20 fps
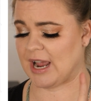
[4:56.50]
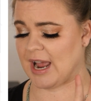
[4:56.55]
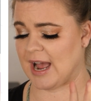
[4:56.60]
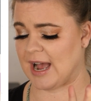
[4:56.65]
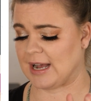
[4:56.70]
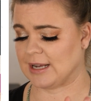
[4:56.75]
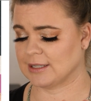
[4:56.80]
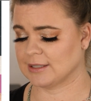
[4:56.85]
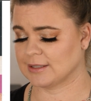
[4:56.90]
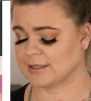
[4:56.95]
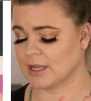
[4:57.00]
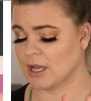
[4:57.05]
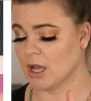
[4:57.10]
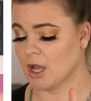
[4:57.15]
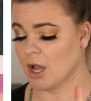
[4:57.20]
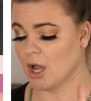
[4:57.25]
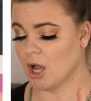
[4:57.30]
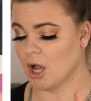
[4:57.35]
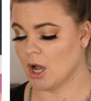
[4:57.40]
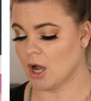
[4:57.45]
has
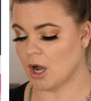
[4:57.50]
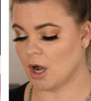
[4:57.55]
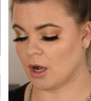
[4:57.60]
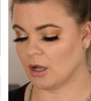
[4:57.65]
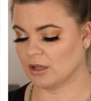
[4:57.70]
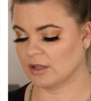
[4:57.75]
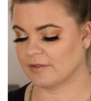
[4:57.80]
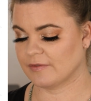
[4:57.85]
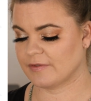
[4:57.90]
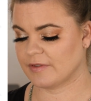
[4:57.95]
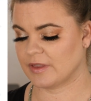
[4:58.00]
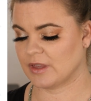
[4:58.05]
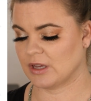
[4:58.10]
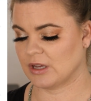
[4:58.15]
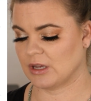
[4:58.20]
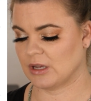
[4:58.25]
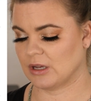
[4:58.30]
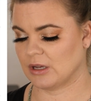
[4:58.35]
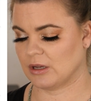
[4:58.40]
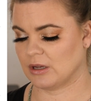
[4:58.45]
all of
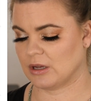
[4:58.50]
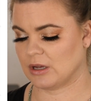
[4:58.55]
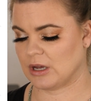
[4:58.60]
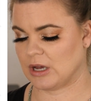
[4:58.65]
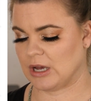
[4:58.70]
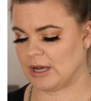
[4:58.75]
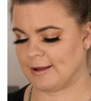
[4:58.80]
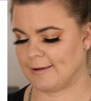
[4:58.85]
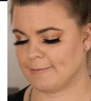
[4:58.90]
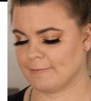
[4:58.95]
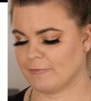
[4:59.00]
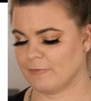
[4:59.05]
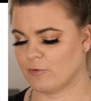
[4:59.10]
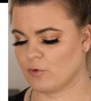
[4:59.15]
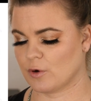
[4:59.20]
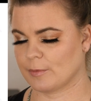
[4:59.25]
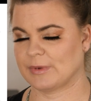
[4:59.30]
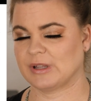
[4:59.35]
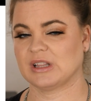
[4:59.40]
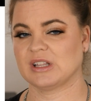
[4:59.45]
the um,
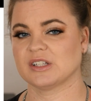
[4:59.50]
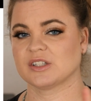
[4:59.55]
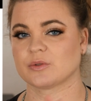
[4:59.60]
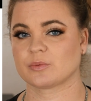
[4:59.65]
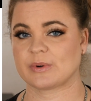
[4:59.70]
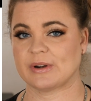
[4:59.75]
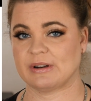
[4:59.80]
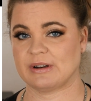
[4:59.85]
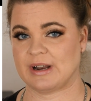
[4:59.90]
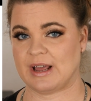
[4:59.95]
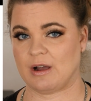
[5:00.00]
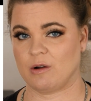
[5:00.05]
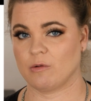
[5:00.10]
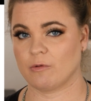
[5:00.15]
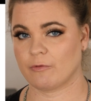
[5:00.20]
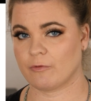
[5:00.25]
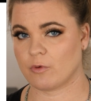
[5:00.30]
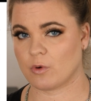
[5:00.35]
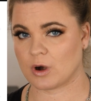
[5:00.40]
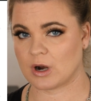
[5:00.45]
formulas written
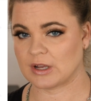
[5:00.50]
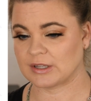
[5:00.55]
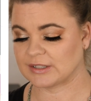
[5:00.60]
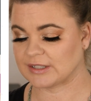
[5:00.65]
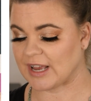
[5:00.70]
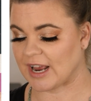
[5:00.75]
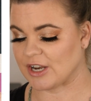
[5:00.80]
out for us,